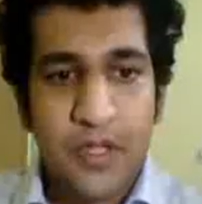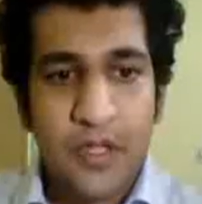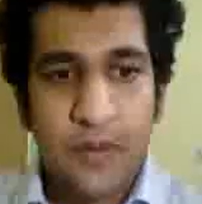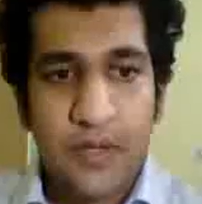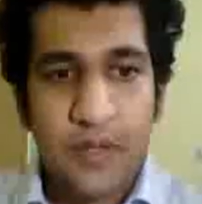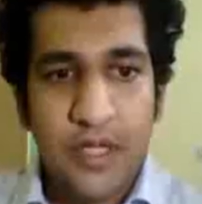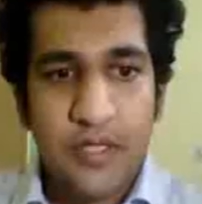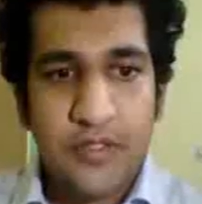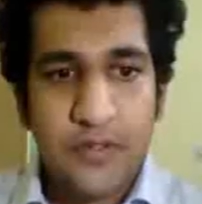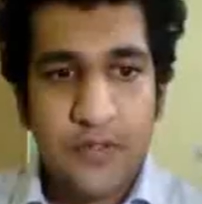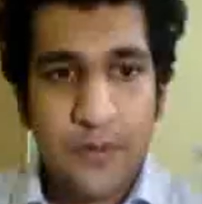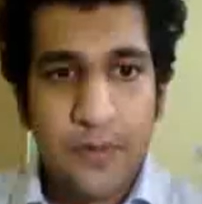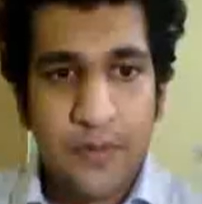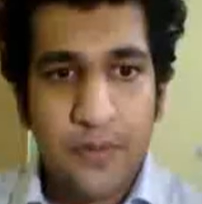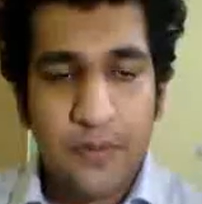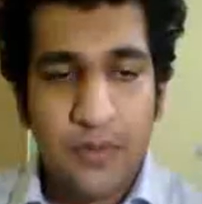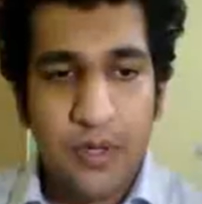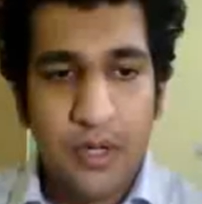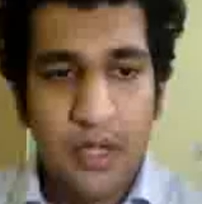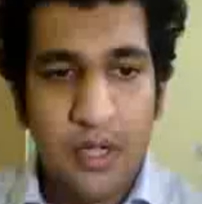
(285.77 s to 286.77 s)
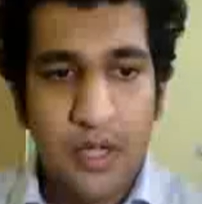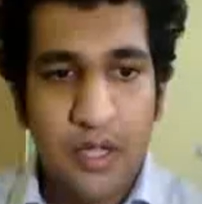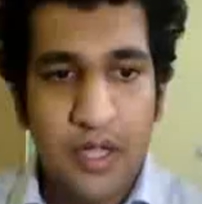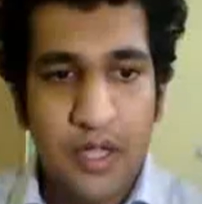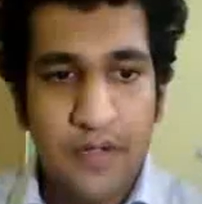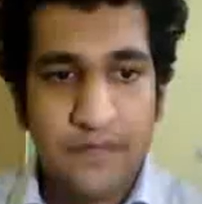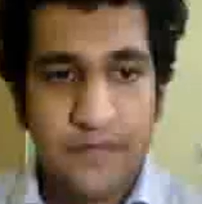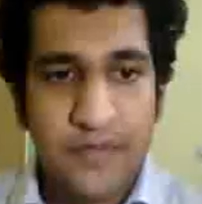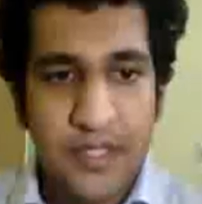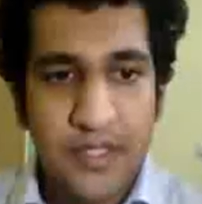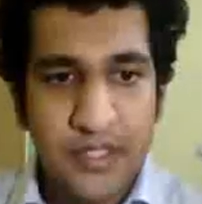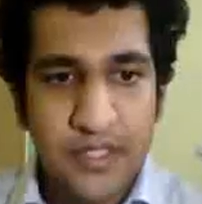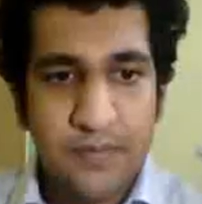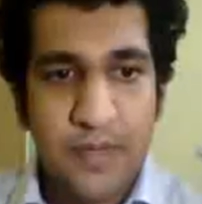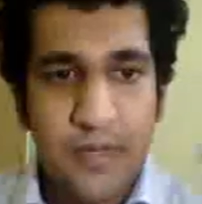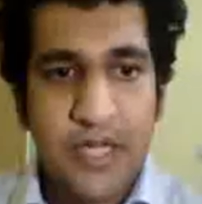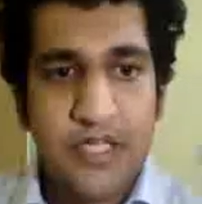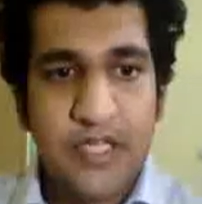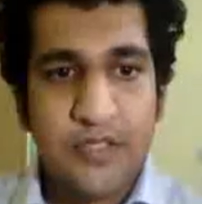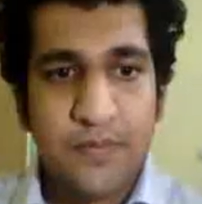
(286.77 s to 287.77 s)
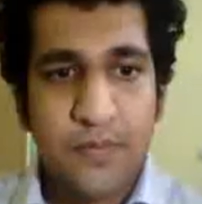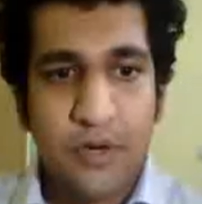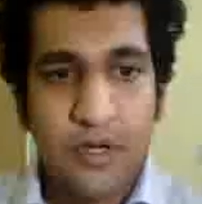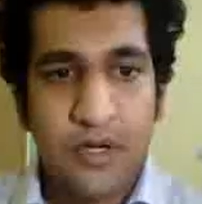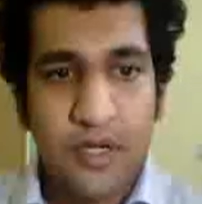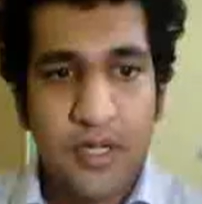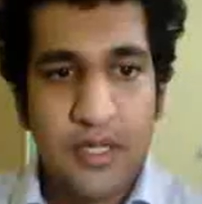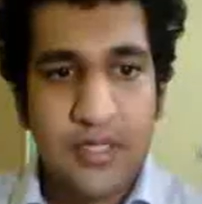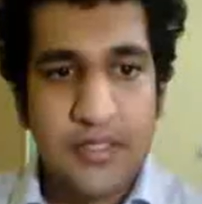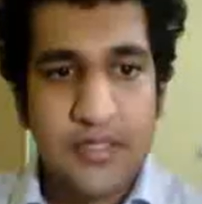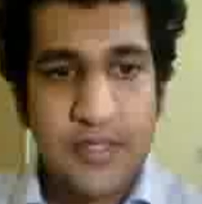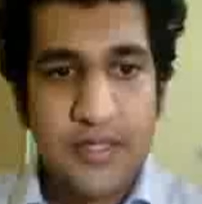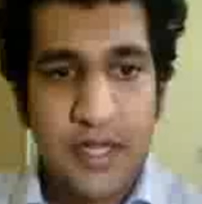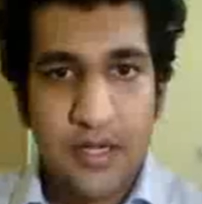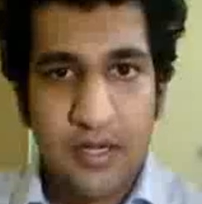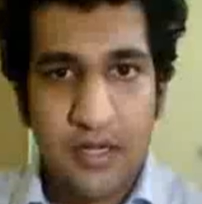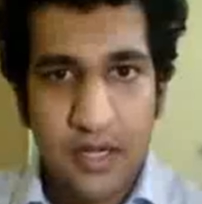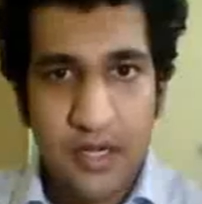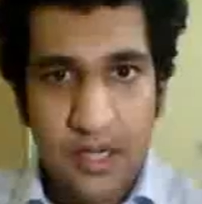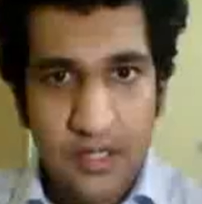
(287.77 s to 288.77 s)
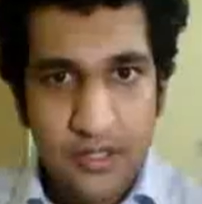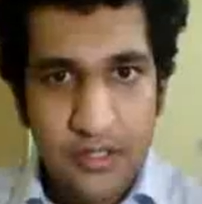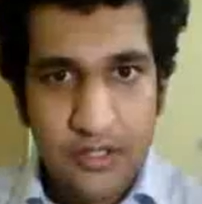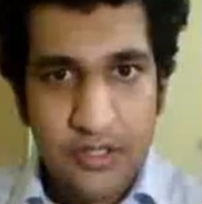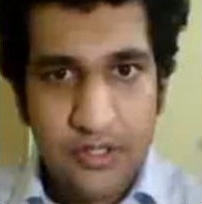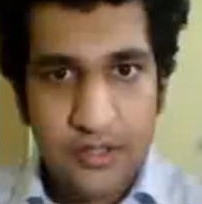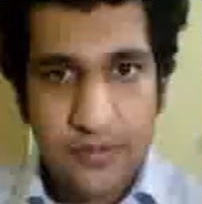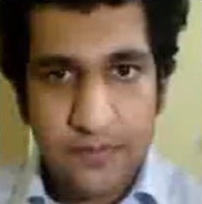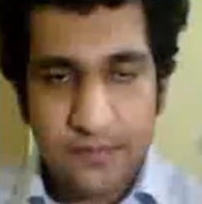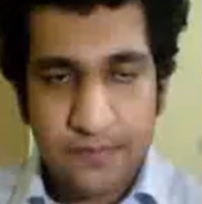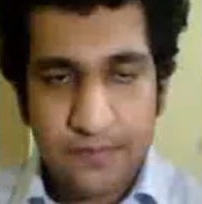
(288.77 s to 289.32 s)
Okay, so if this blind spot is enlarged,